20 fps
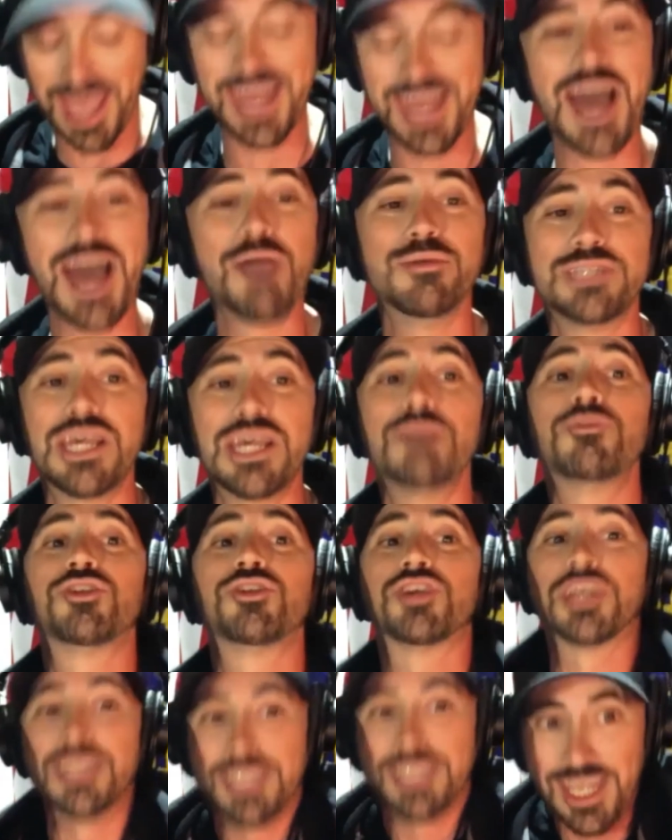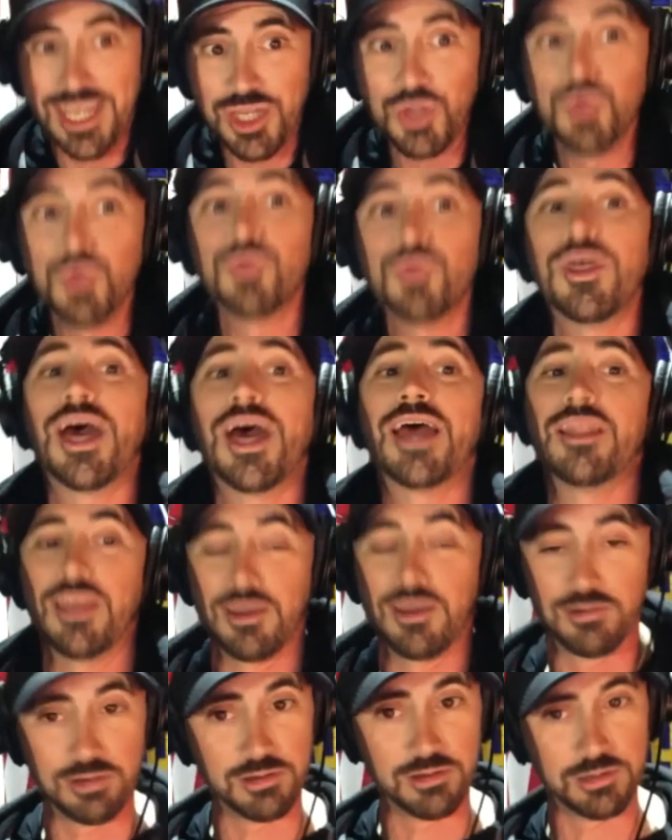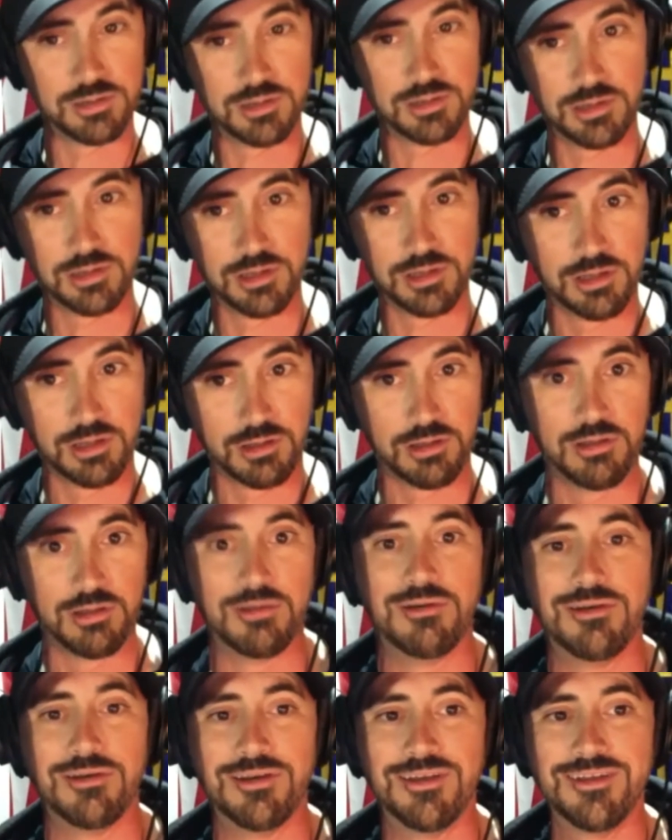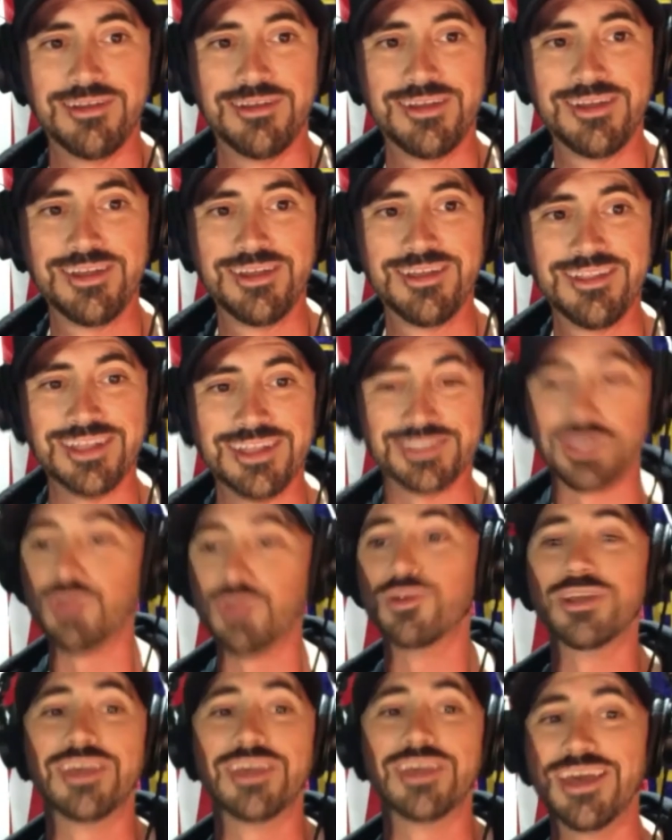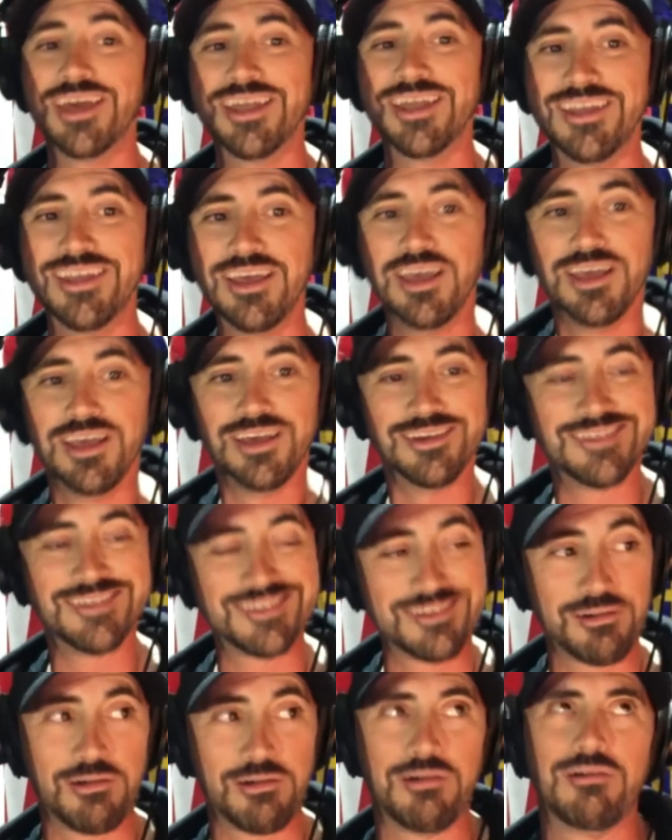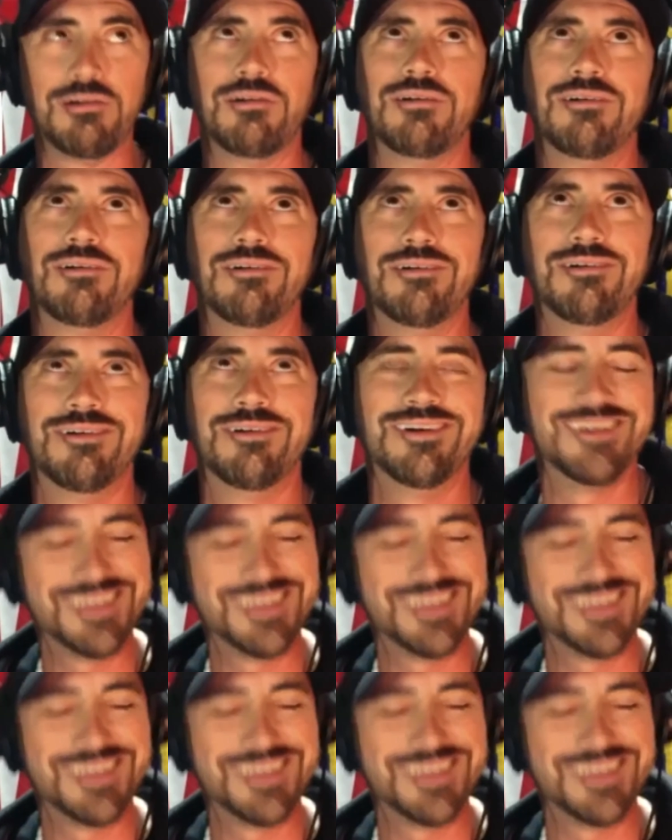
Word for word: and I was able to continue that, like, oh, let's do it again. Oh,